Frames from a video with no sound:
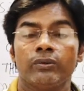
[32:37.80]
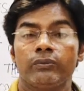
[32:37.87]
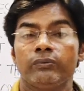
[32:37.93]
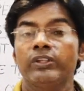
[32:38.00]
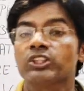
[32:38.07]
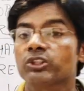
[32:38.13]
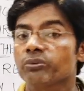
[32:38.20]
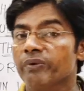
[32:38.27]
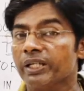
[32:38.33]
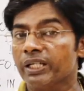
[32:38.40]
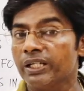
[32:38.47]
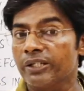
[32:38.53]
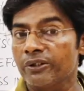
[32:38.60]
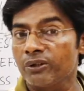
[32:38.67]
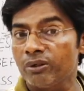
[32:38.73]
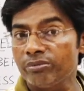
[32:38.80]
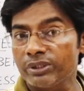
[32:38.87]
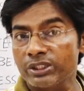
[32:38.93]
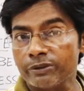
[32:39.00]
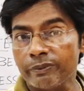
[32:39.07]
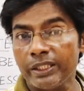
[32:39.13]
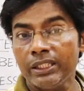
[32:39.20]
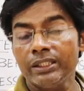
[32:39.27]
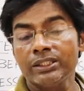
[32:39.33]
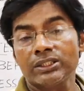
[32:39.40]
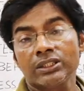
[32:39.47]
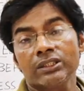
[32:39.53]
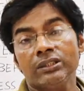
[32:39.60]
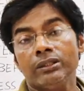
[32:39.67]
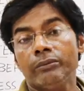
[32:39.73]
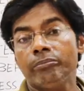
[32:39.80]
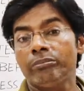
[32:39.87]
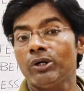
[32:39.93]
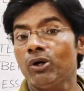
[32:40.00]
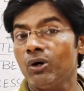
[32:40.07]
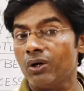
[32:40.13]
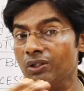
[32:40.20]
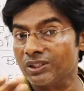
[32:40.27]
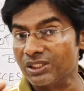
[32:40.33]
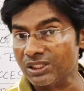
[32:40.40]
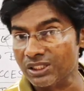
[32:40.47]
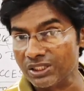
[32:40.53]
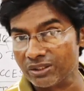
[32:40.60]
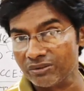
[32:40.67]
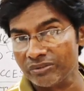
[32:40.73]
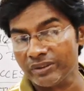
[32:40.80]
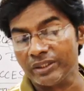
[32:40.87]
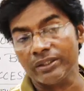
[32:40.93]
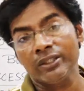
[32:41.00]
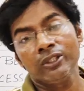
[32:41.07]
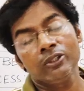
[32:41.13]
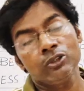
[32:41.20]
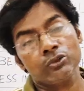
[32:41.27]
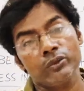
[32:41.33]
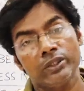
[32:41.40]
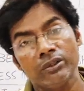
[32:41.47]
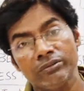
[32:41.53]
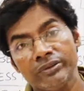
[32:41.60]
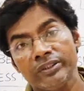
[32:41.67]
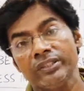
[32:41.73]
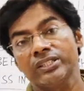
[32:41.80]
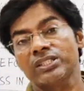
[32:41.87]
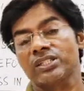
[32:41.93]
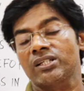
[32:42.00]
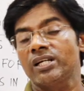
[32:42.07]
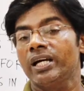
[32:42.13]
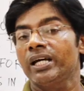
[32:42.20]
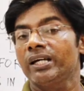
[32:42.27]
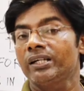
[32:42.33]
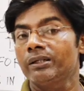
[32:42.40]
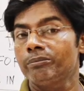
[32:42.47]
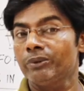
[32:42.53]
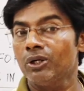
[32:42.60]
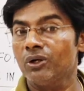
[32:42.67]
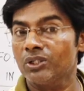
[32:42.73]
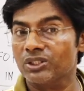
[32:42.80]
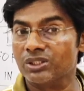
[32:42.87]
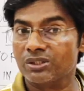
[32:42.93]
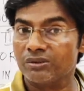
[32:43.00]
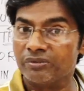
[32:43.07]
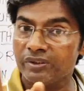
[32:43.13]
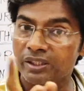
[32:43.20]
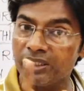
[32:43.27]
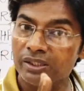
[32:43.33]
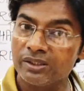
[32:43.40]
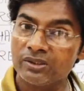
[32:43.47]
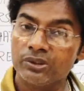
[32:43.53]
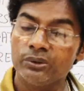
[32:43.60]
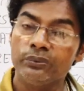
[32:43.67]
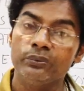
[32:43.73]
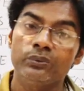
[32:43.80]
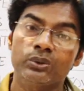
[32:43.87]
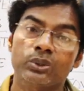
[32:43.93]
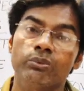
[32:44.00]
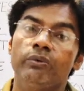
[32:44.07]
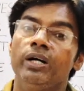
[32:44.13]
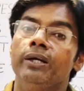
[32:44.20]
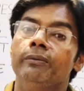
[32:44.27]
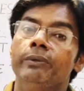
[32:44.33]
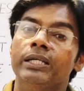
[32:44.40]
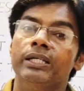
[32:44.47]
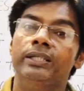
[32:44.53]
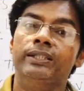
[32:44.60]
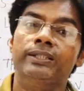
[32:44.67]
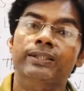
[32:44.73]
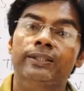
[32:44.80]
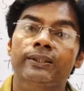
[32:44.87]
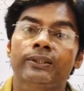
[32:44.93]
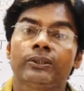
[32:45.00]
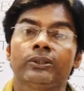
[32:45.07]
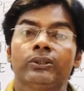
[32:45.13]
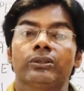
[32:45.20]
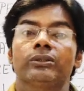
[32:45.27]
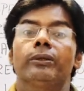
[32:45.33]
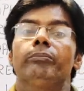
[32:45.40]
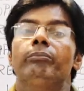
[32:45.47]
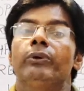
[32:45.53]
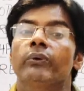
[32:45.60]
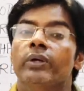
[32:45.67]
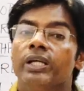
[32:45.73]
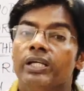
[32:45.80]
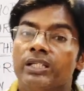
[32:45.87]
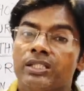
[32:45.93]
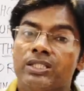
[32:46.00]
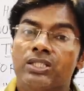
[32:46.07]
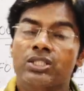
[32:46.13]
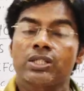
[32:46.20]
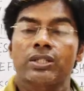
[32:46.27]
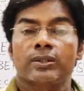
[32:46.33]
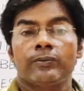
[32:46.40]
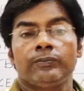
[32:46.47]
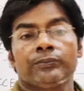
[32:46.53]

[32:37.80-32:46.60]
which figure of speech? Apostrophe. So in the first line, apostrophe is used. Why? Because the poet